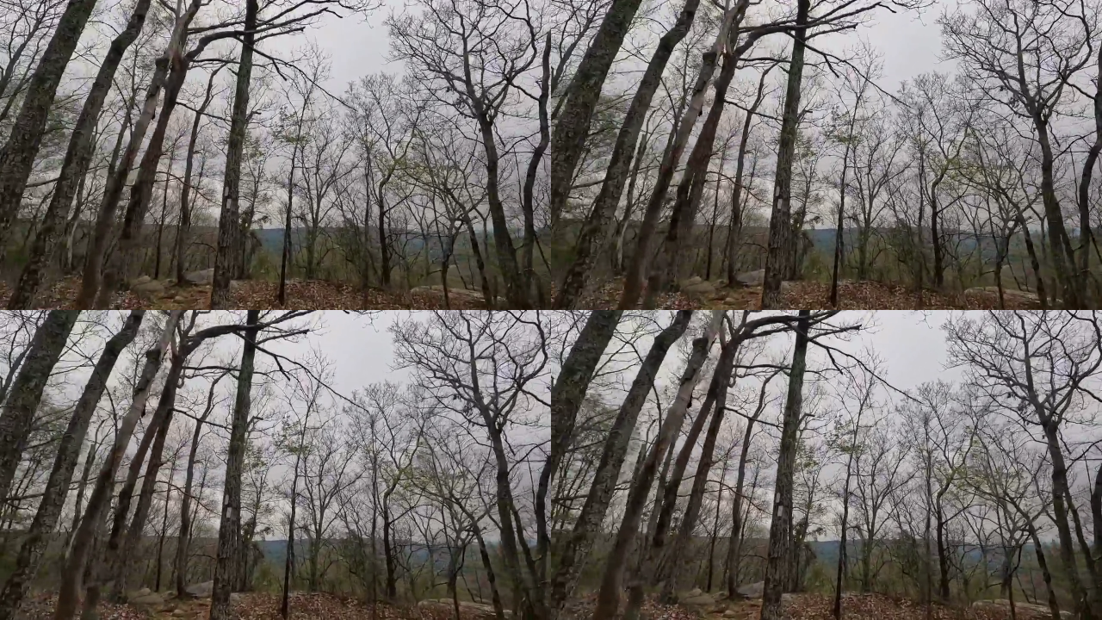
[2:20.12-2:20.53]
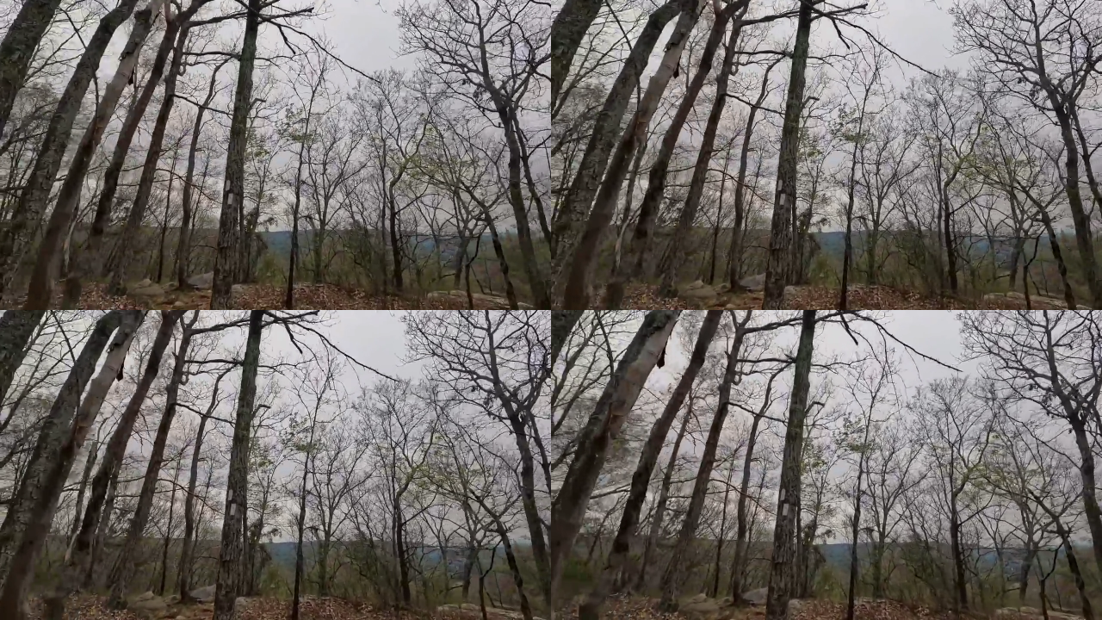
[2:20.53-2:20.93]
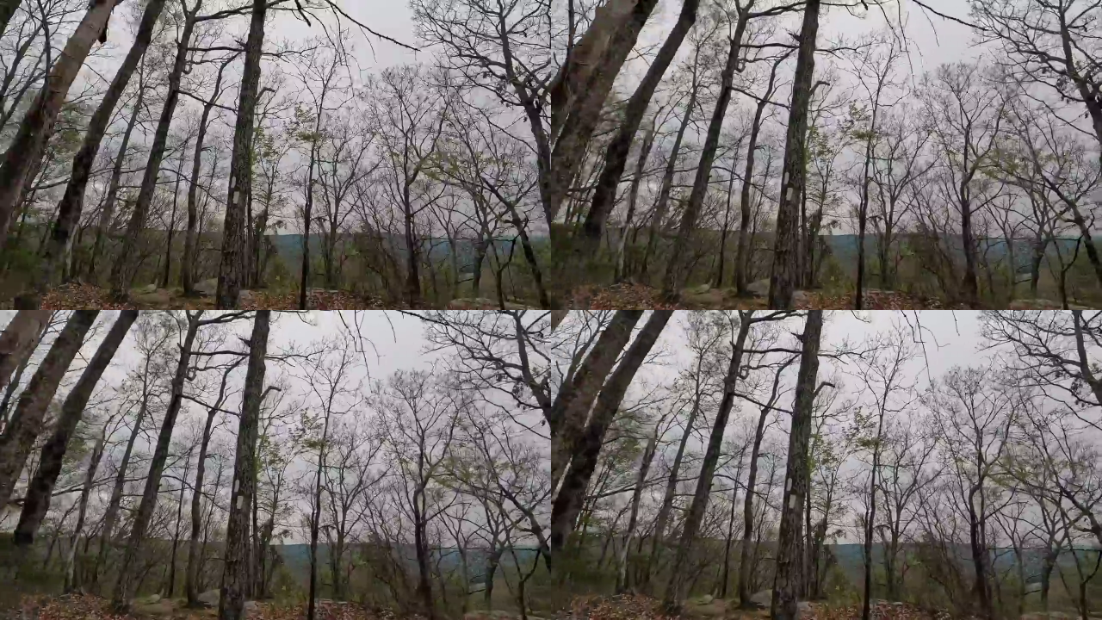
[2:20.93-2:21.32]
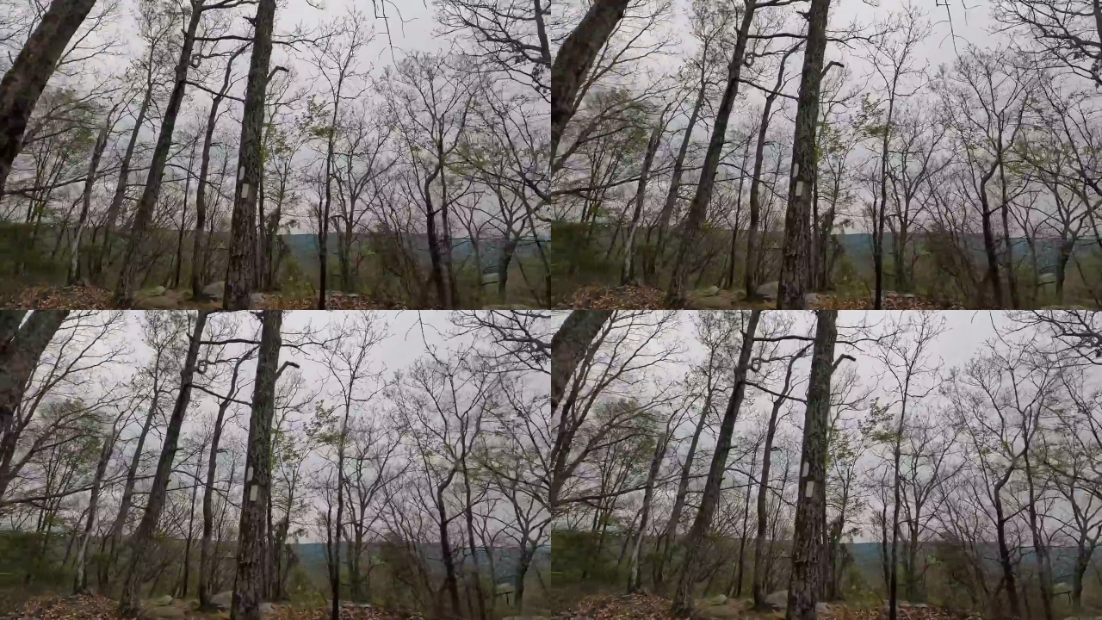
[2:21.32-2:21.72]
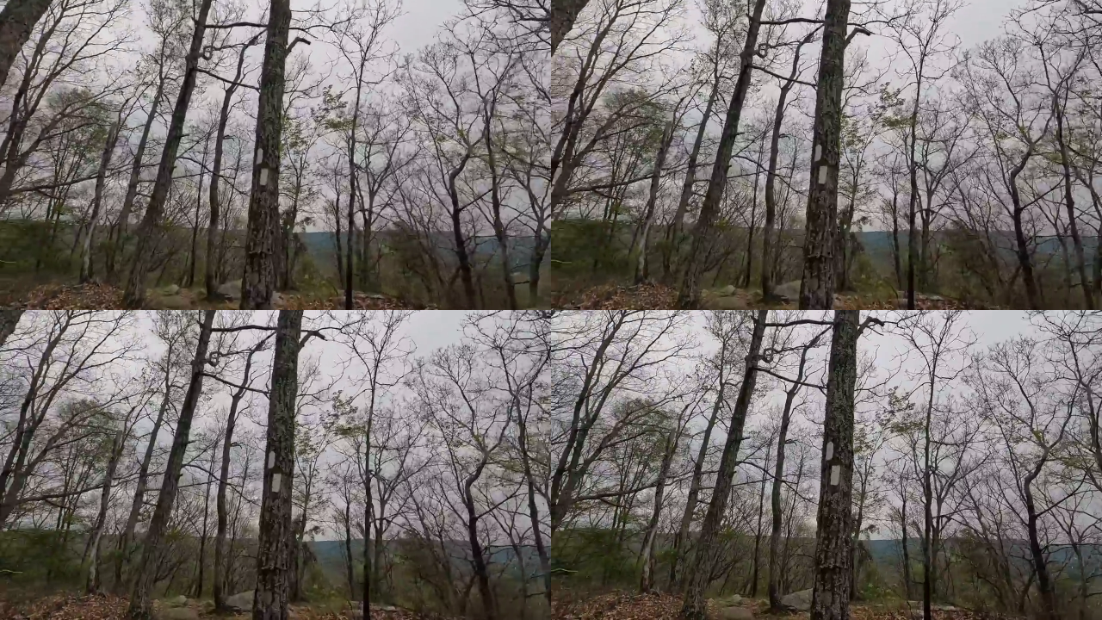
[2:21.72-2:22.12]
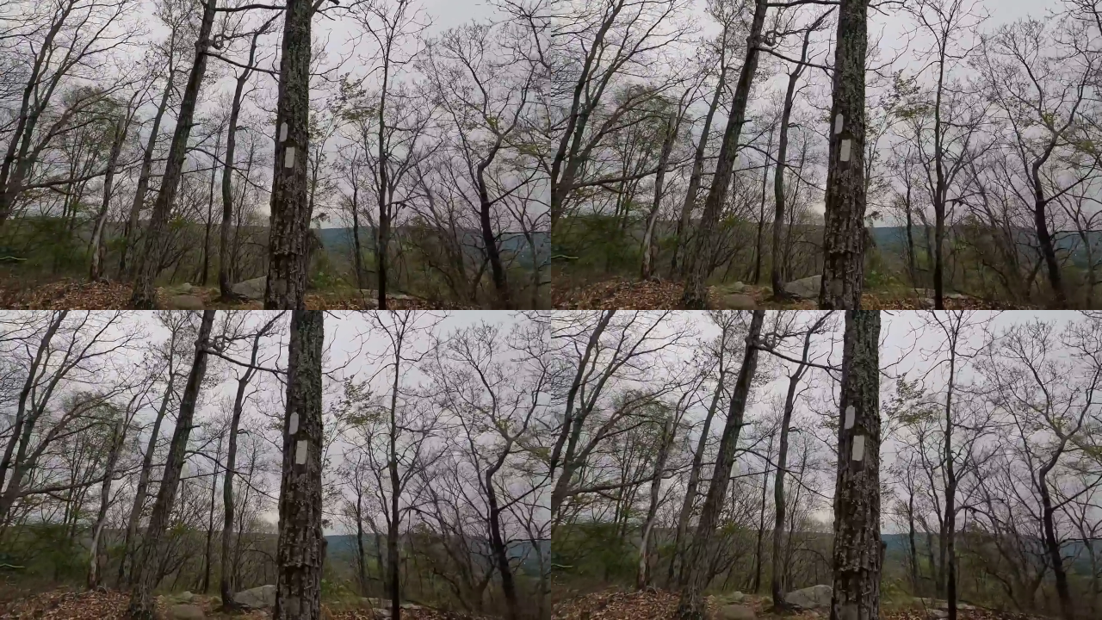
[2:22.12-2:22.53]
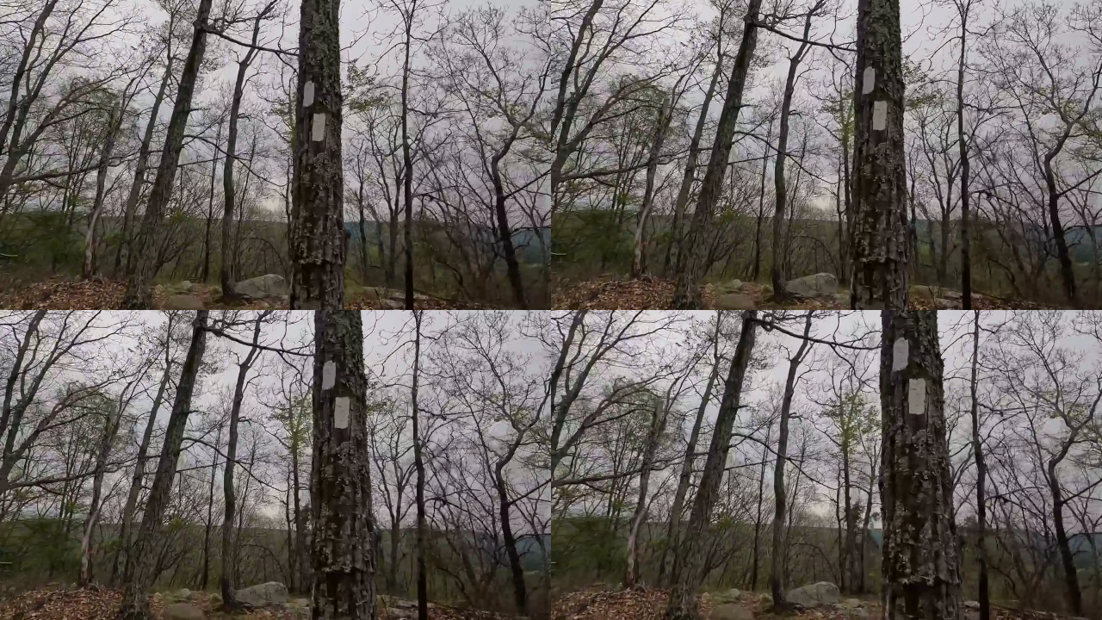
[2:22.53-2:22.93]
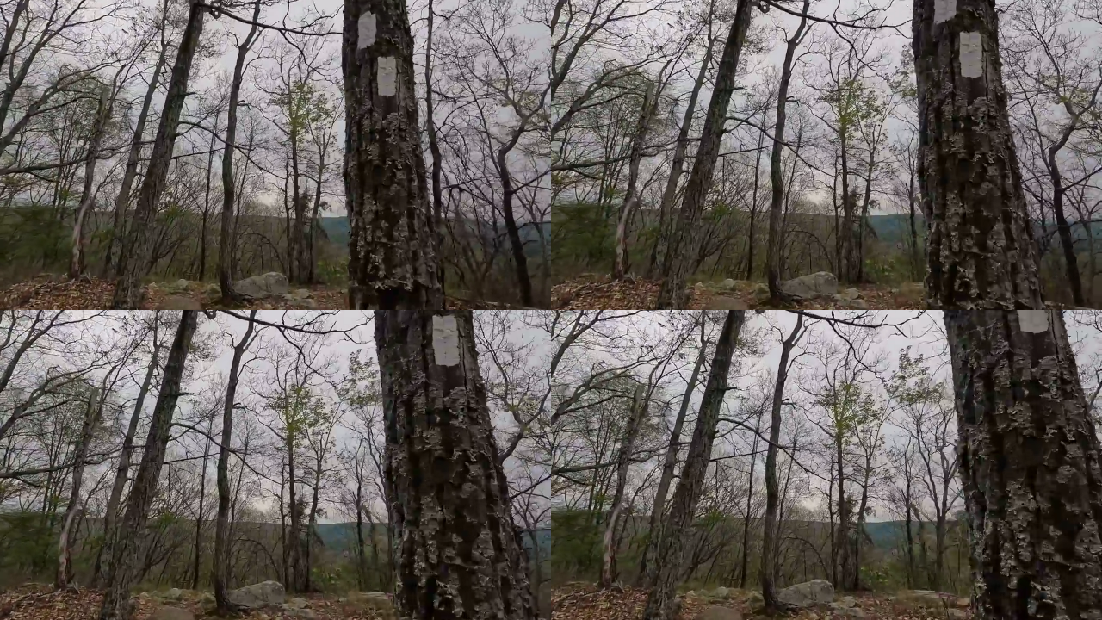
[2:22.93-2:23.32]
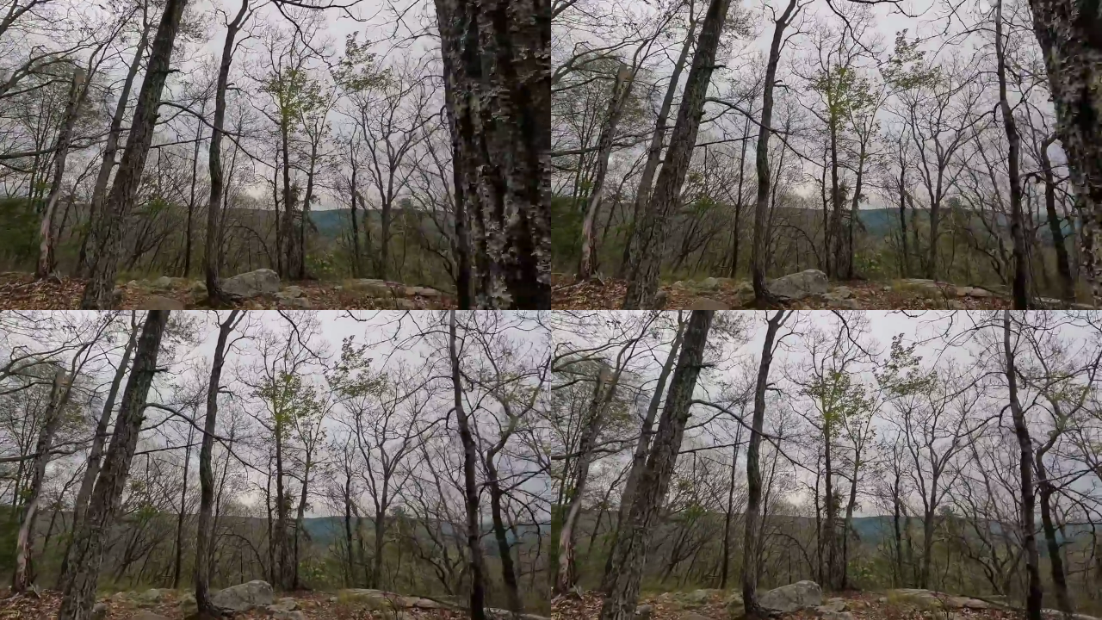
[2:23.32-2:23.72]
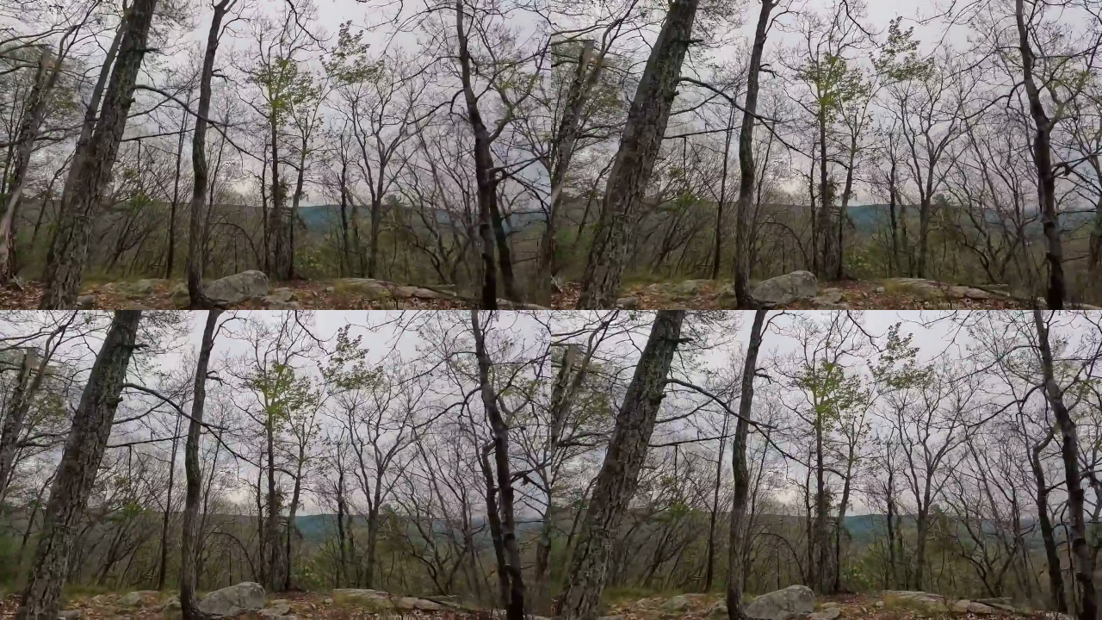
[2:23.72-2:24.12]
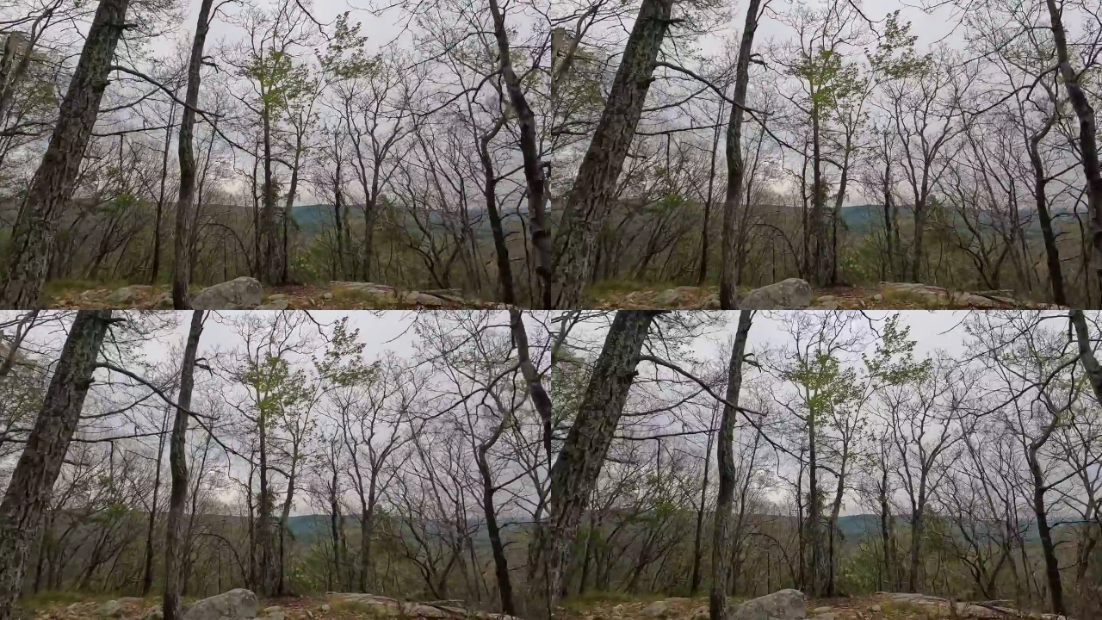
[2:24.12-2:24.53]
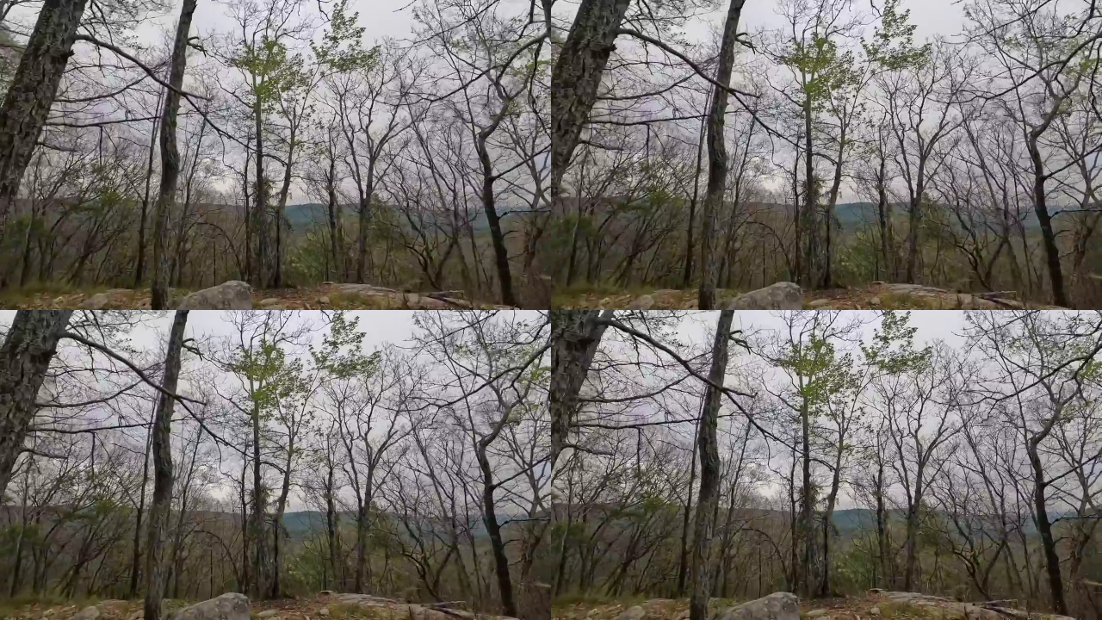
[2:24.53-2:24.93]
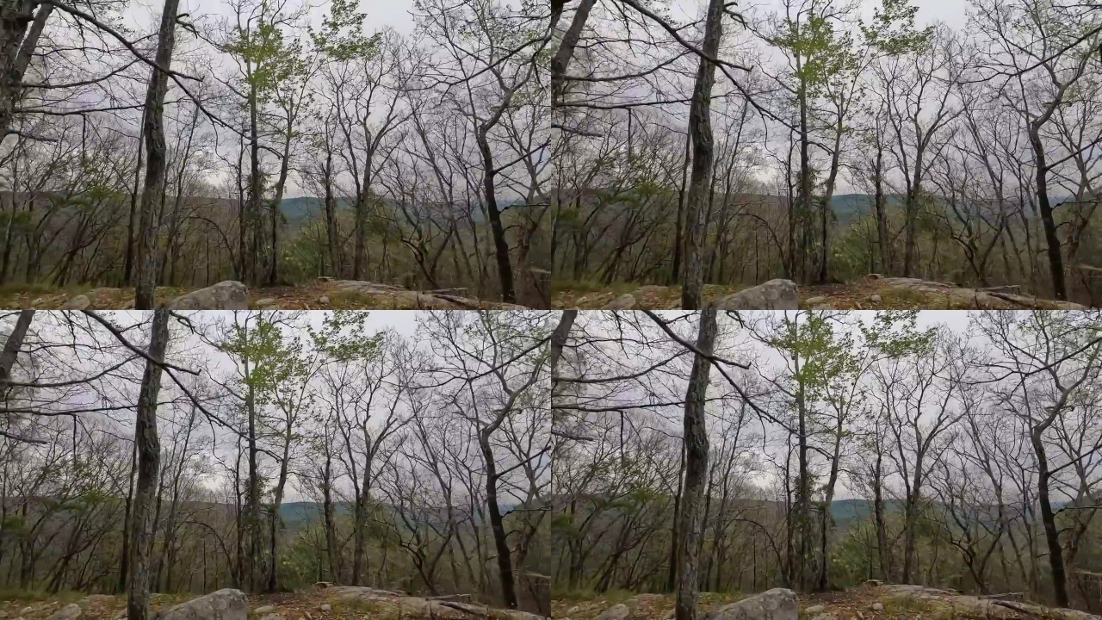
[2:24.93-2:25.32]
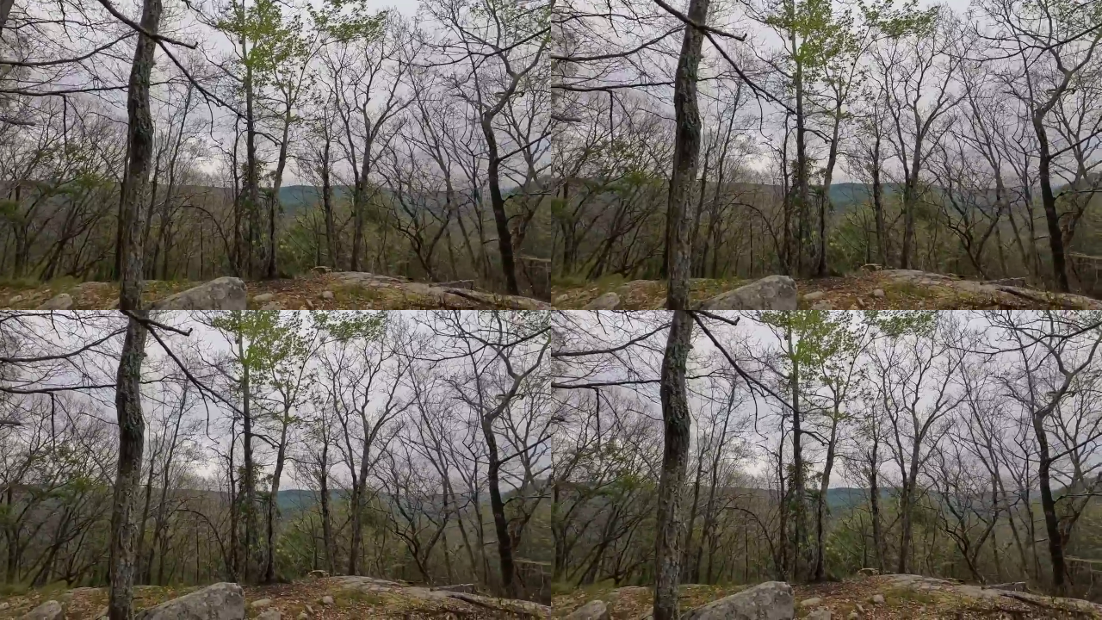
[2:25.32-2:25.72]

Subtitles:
No face is visible, so there are no lips to read.